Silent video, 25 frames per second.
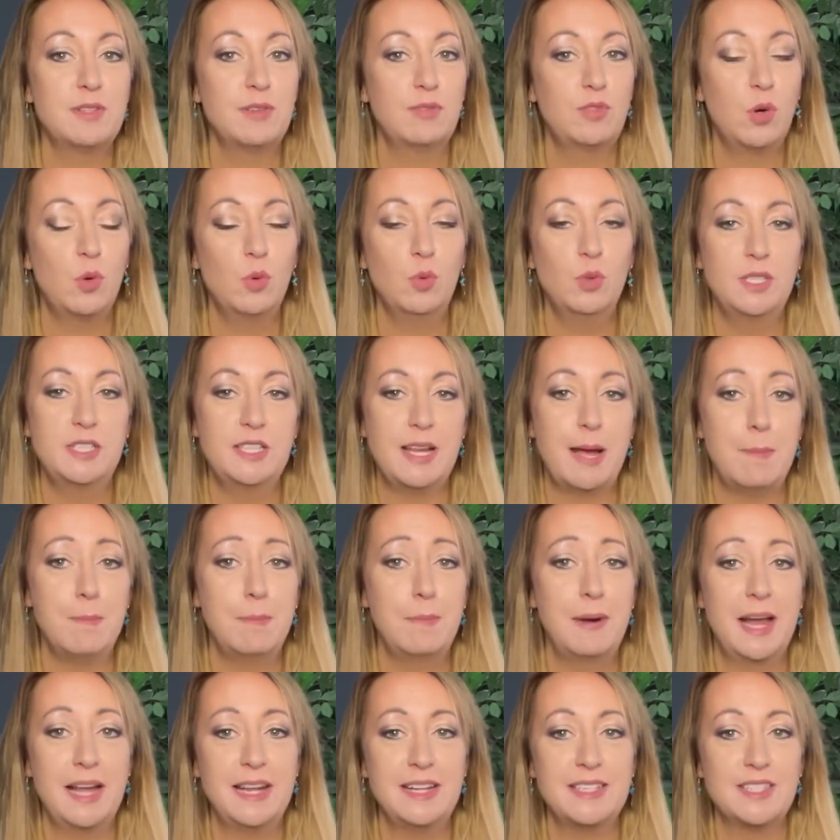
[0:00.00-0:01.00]
I've got all the
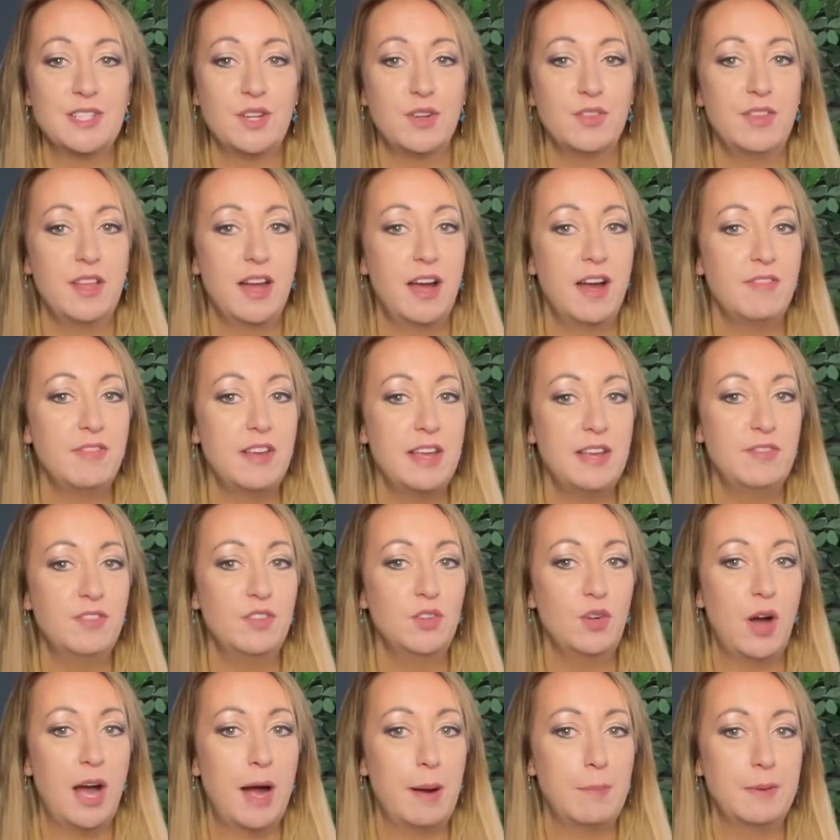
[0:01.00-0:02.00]
templates on there, I've even
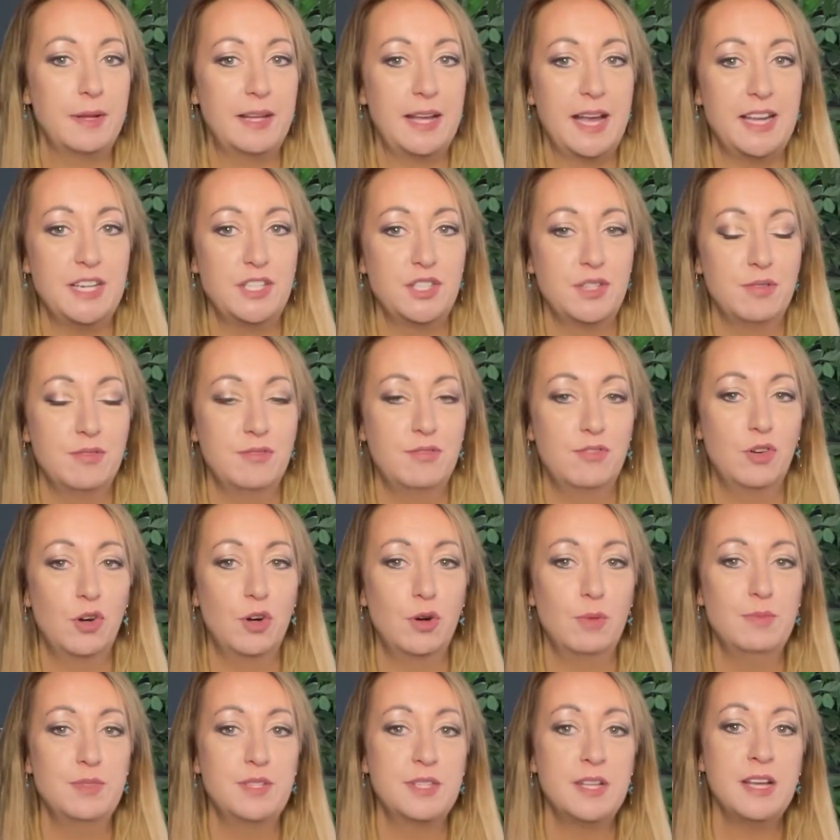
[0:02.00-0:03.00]
got application
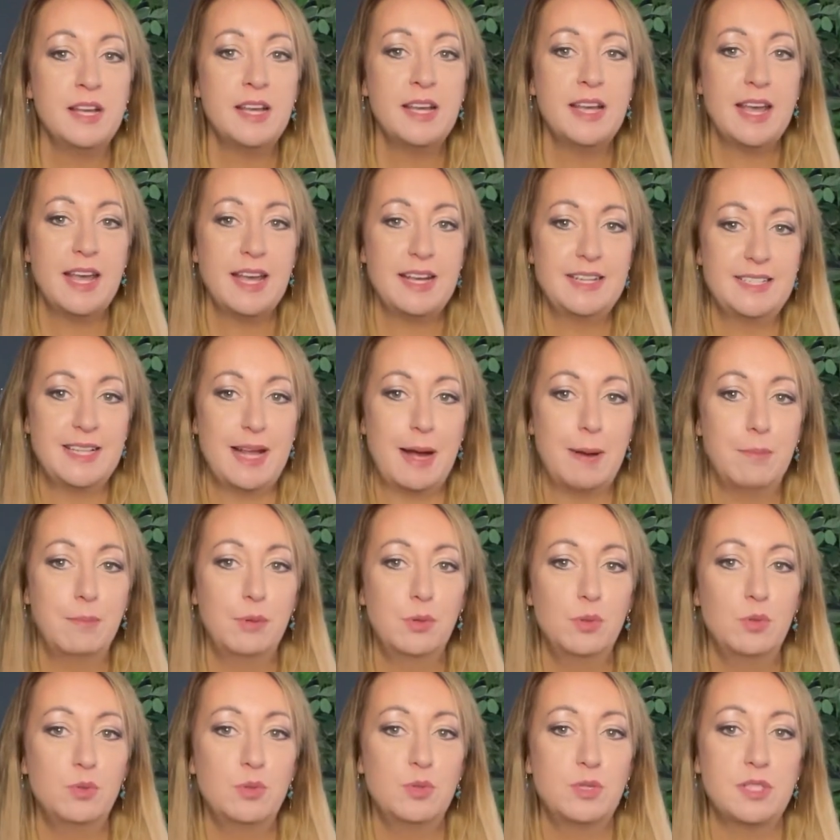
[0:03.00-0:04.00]
forms,
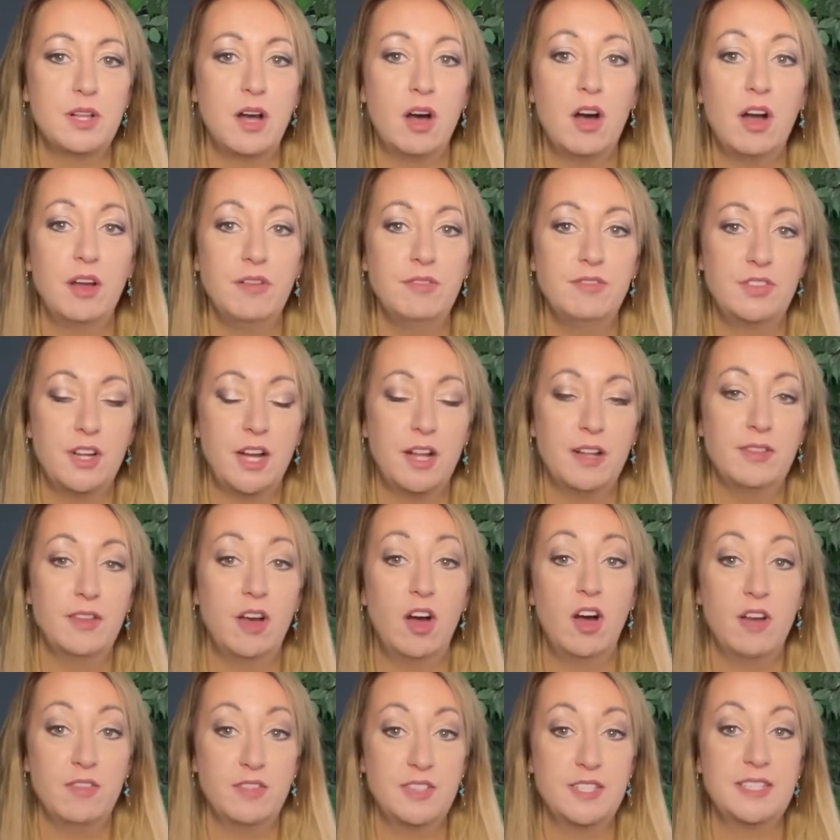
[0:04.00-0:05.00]
examples that I've done that
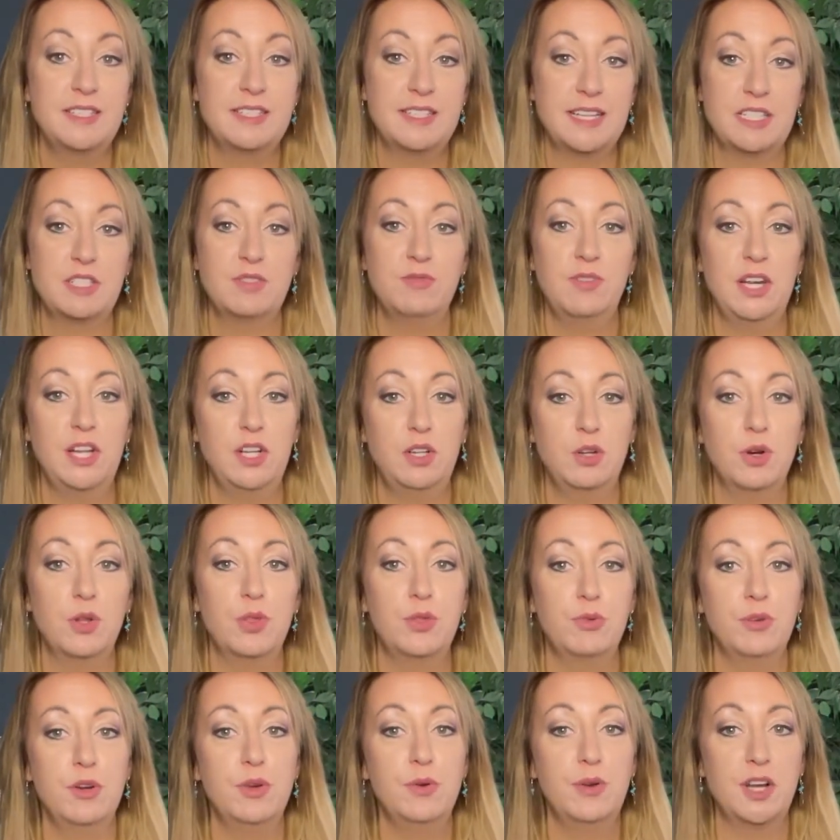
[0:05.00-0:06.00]
I've successfully got
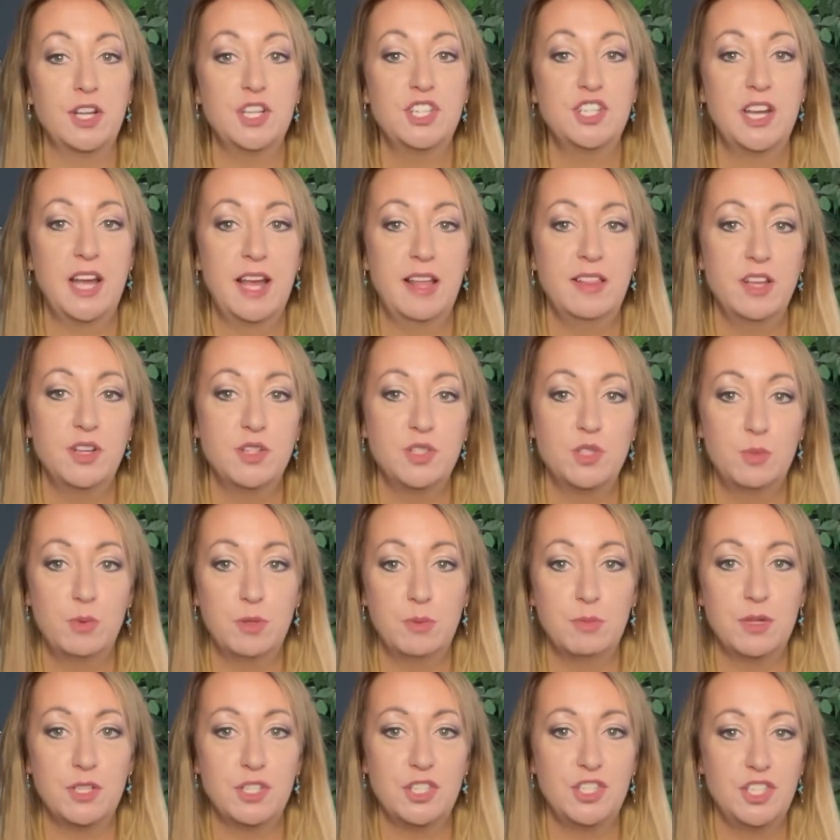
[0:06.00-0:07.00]
through, and I share those
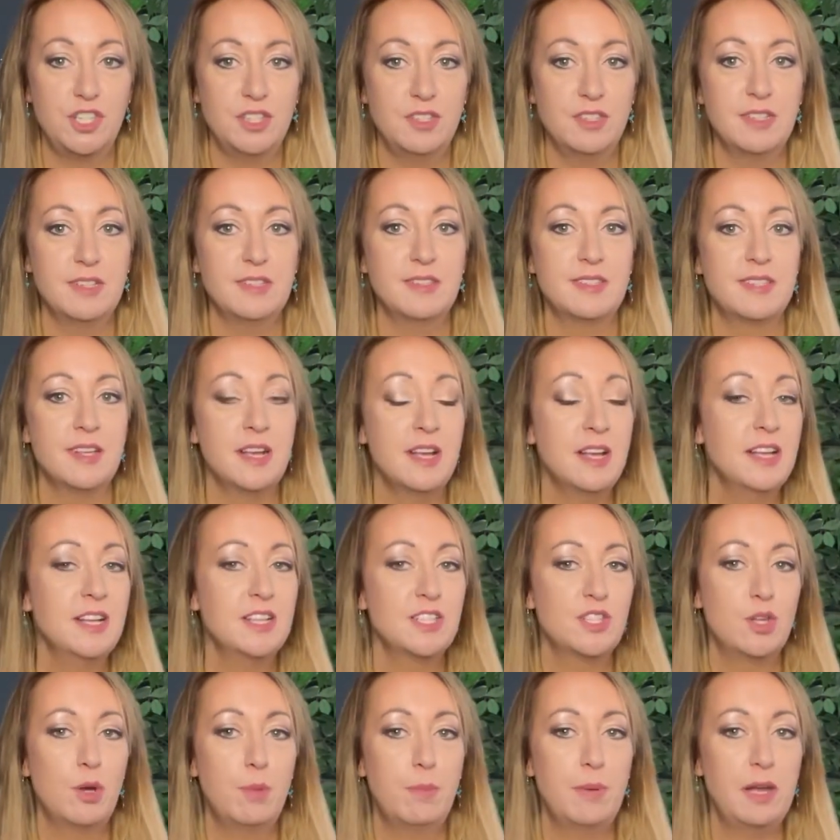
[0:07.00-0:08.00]
with my students,
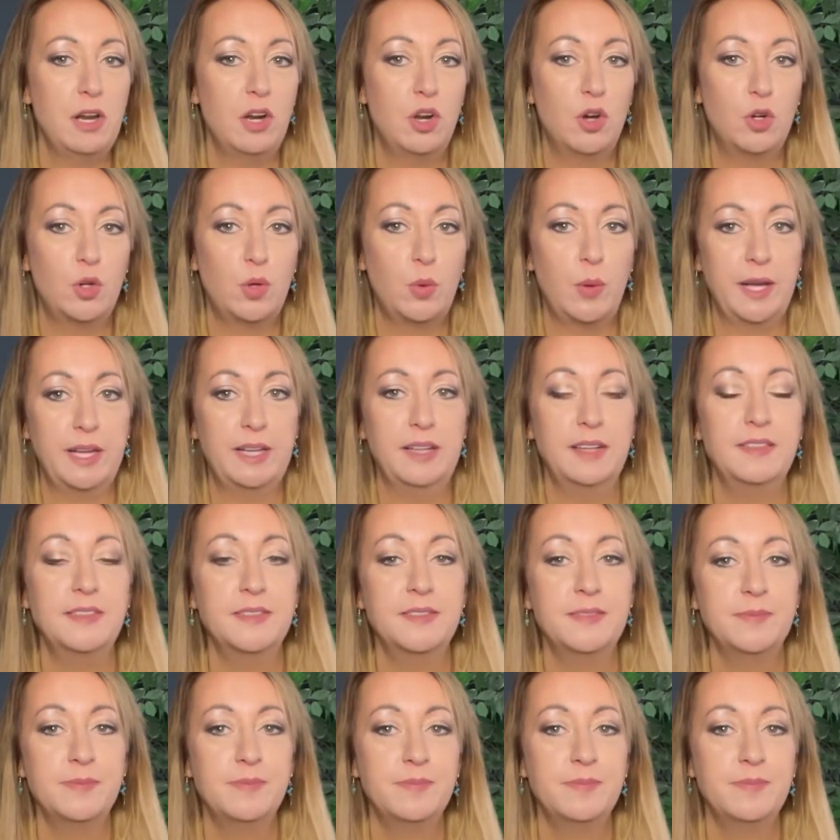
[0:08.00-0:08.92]
so it'll be a lot quicker.